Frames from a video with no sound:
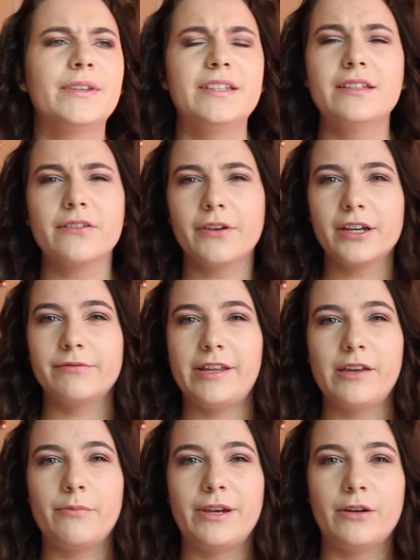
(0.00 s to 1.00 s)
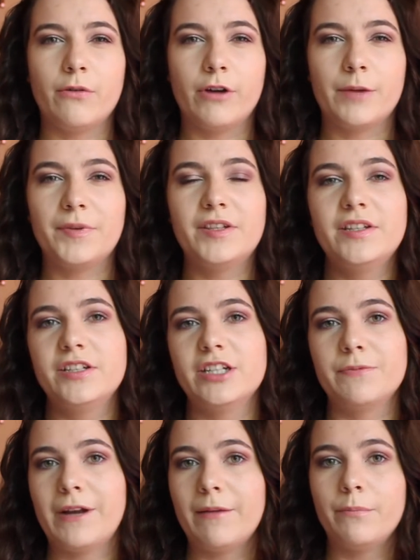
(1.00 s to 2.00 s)
this is going in a really weird order, but this is
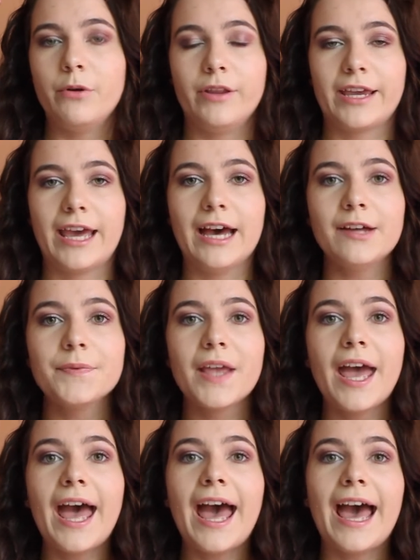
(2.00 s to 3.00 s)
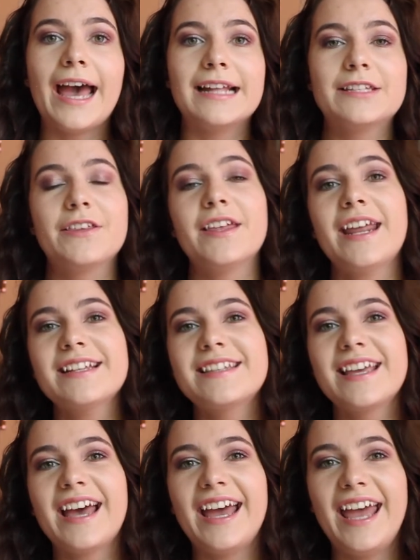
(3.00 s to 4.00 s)
just what I'm pulling out. And so the next
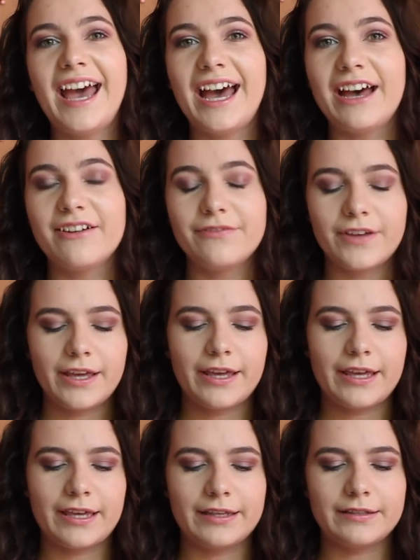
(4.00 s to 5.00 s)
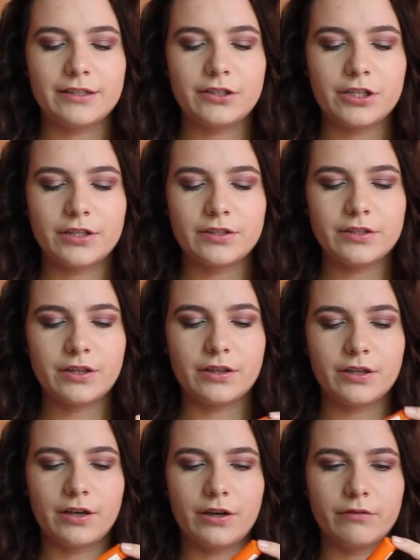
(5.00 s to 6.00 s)
thing I have is just
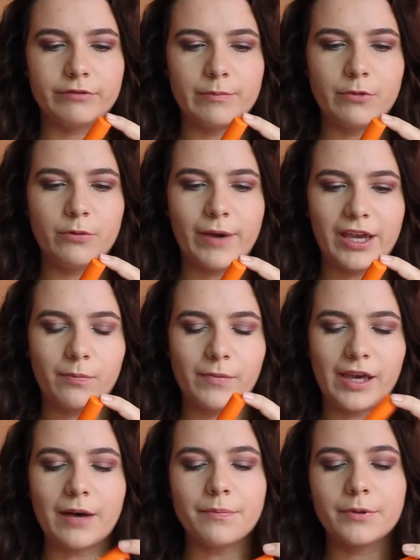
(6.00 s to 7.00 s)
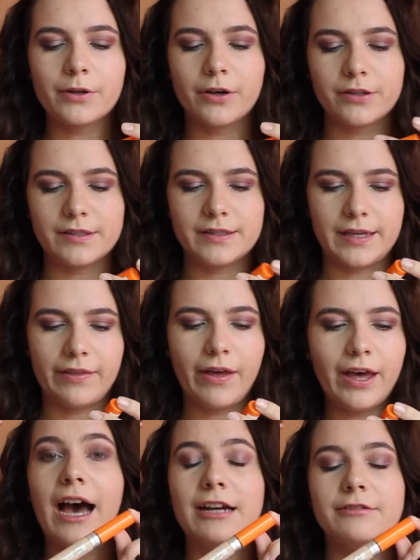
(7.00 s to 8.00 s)
the Rimmel Wake Me Up
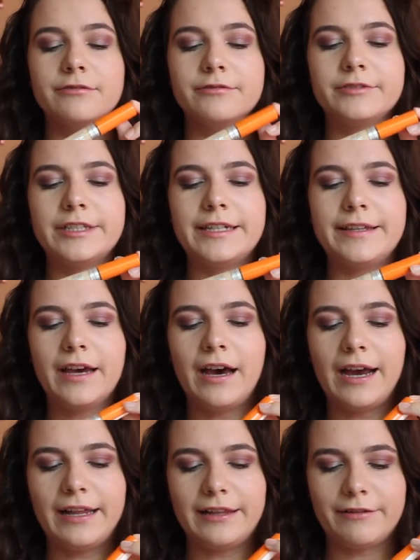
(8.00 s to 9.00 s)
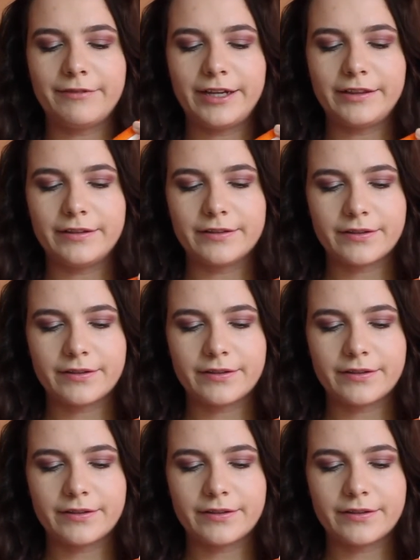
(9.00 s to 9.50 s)
concealer. I really highly rate this